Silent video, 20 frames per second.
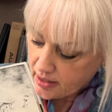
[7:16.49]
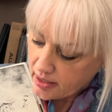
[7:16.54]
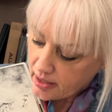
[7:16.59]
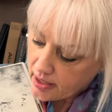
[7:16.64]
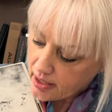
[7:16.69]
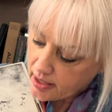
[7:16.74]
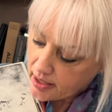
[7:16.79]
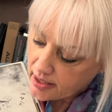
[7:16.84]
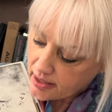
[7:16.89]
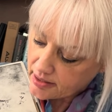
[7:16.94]

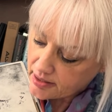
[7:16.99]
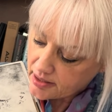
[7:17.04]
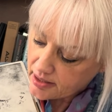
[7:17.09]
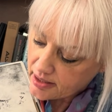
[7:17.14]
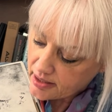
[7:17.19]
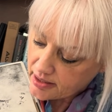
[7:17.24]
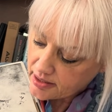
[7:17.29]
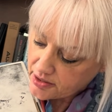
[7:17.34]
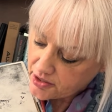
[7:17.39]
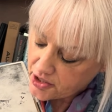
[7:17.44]
And
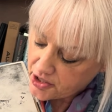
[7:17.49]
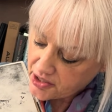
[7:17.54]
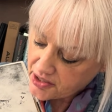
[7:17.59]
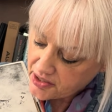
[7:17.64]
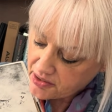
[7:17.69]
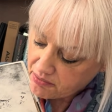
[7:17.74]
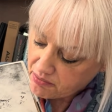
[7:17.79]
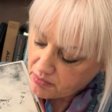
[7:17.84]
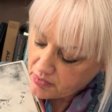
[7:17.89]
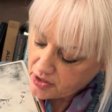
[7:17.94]

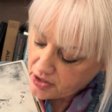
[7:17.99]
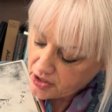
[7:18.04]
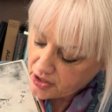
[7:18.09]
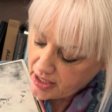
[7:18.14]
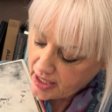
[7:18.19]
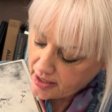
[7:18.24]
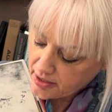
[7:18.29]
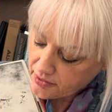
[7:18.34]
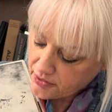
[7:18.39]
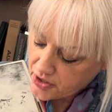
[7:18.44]
just
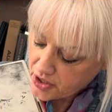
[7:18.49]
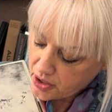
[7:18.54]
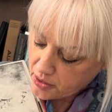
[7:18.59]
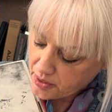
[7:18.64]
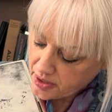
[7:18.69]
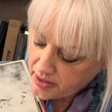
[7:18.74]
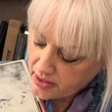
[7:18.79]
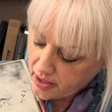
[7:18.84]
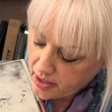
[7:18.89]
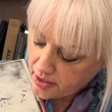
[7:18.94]
kind of
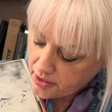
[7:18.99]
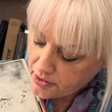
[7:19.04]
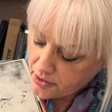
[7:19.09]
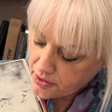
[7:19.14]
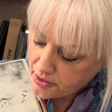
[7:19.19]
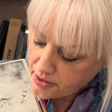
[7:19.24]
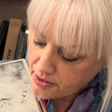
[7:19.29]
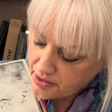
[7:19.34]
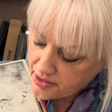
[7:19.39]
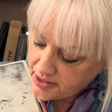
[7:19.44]
showing the
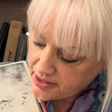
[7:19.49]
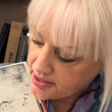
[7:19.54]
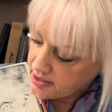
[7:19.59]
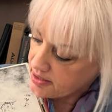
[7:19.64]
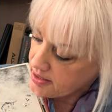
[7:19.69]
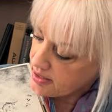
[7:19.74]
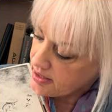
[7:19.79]
hunters,